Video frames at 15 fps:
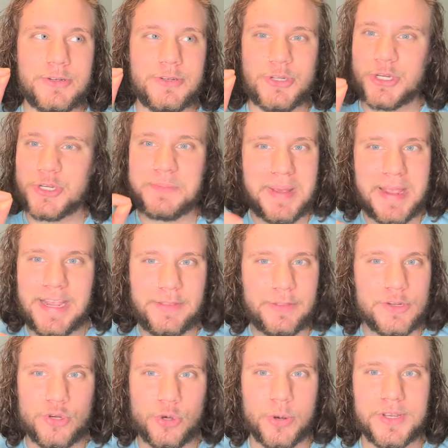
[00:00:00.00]
just making
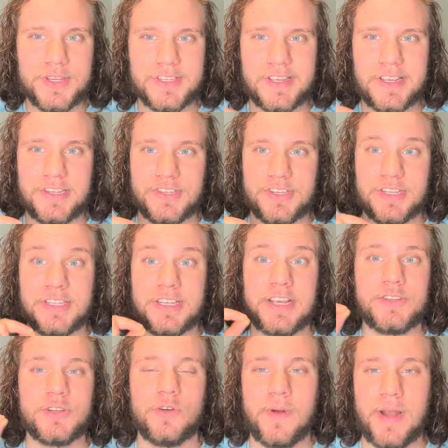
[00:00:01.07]
the choice is
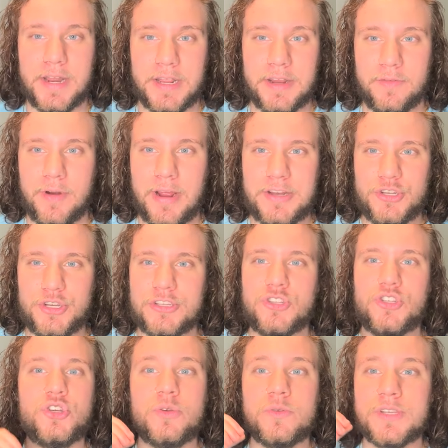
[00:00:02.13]
success already, right? Just
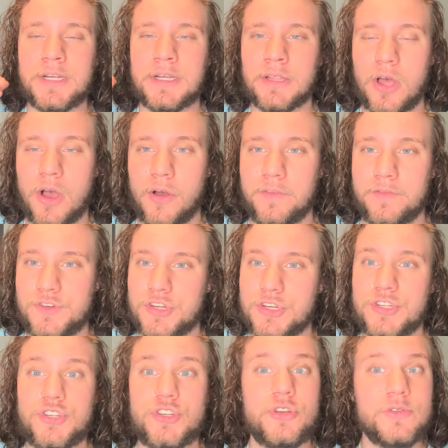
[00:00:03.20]
choosing love,
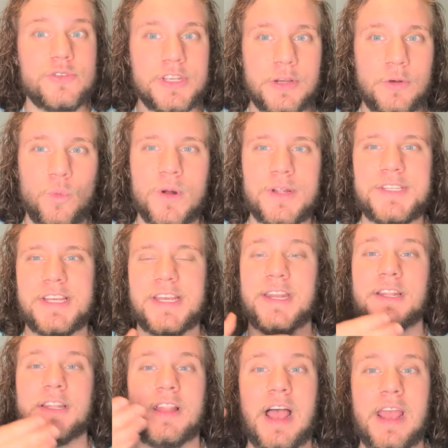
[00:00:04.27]
just choosing what's in
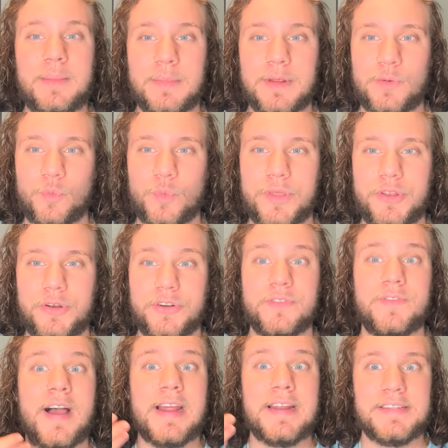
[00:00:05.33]
alignment with your
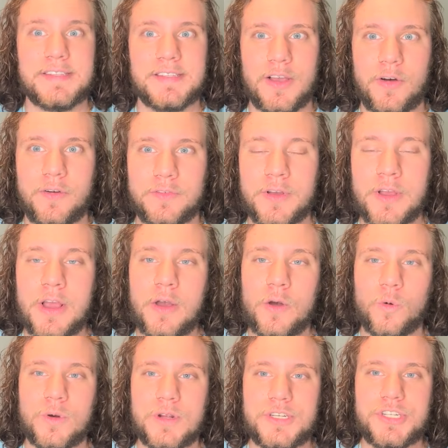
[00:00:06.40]
divine self,
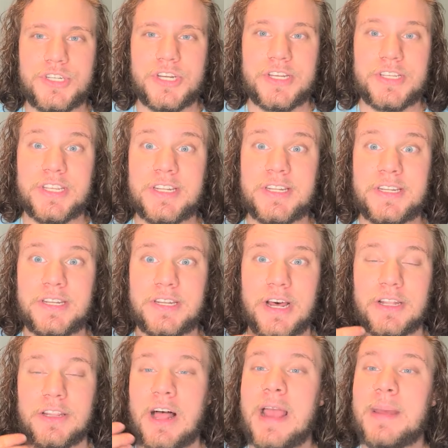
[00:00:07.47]
which is in
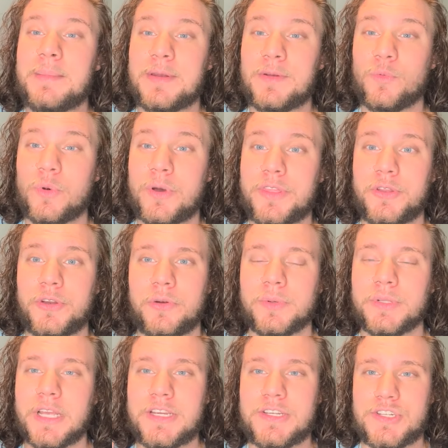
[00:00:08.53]
alignment with your
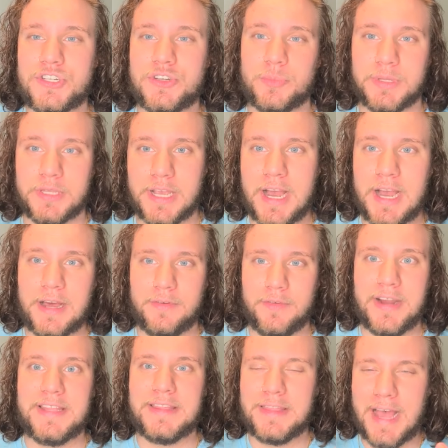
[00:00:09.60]
relationship with God,
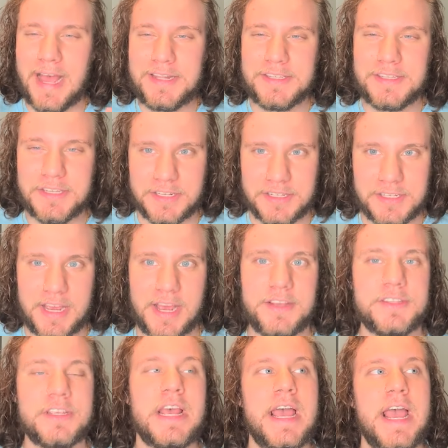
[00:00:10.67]
right? That's
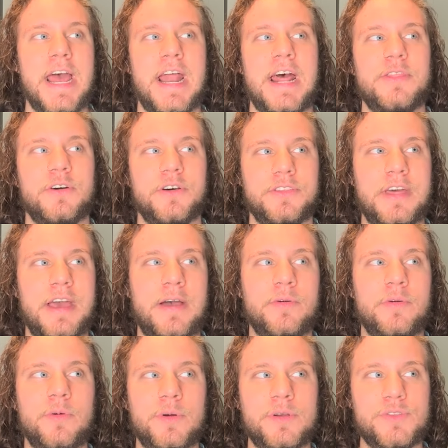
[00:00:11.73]
success. And I thought
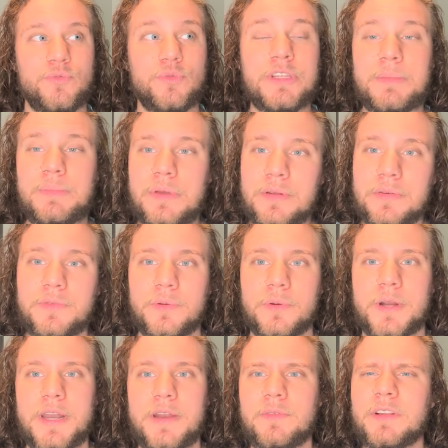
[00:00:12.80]
that was really beautiful.
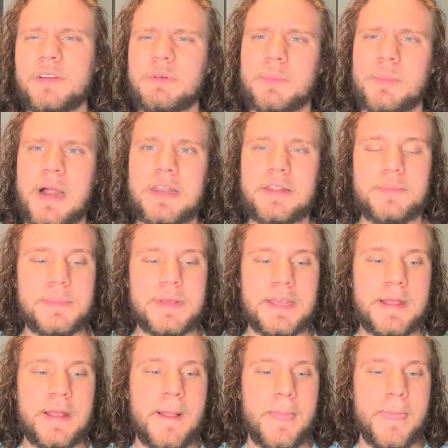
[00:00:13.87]
And it really reminded
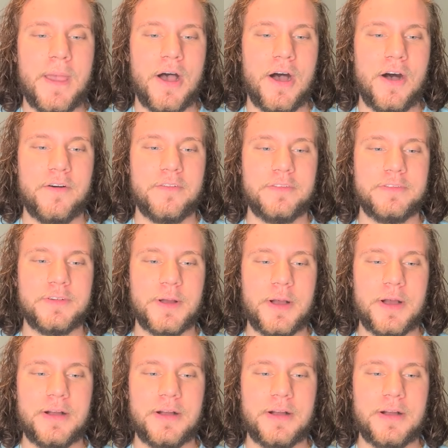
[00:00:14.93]
me of